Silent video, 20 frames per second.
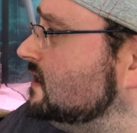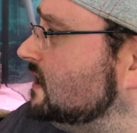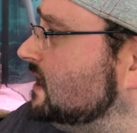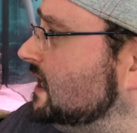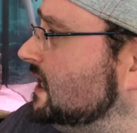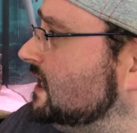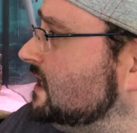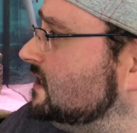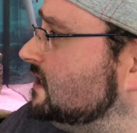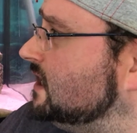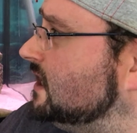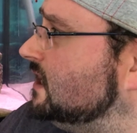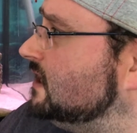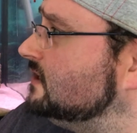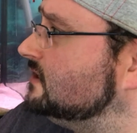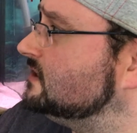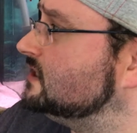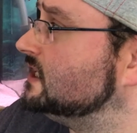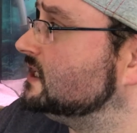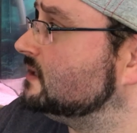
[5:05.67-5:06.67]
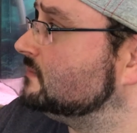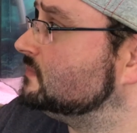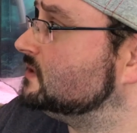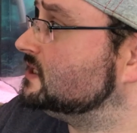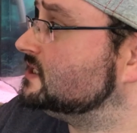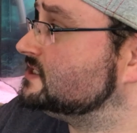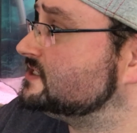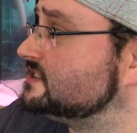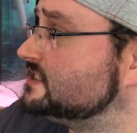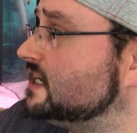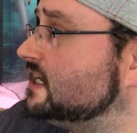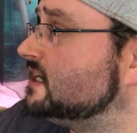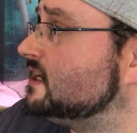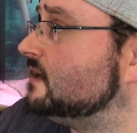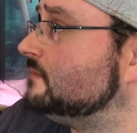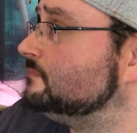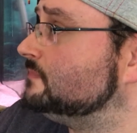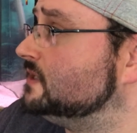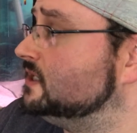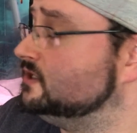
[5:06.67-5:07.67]
And then I'm going to set
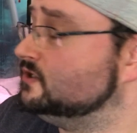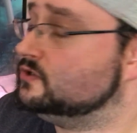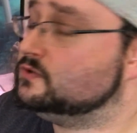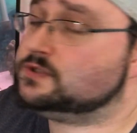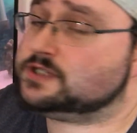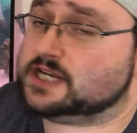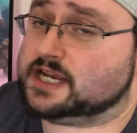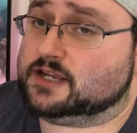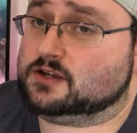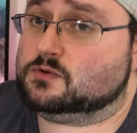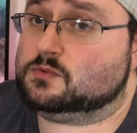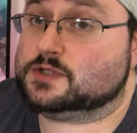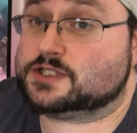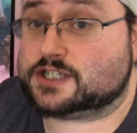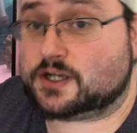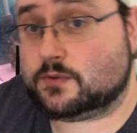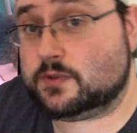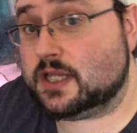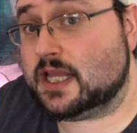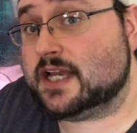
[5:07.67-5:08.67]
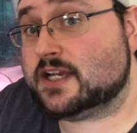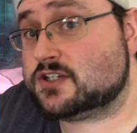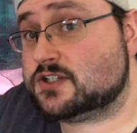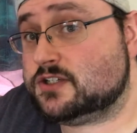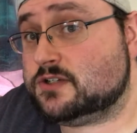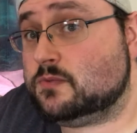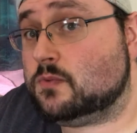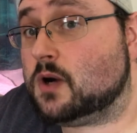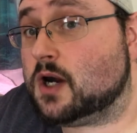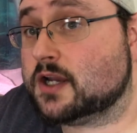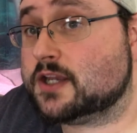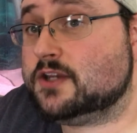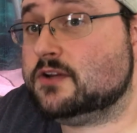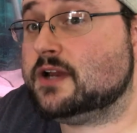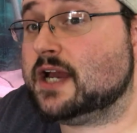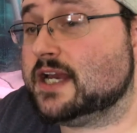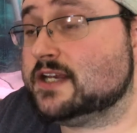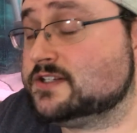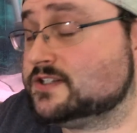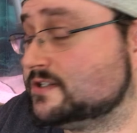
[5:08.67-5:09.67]
up the new tank, which I will actually walk you
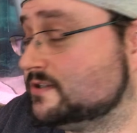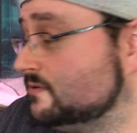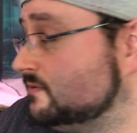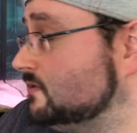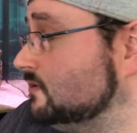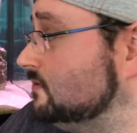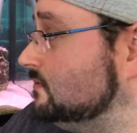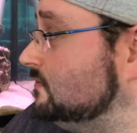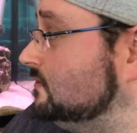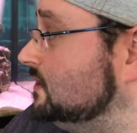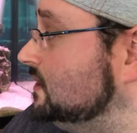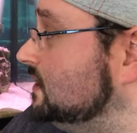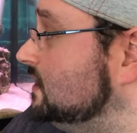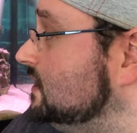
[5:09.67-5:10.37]
guys through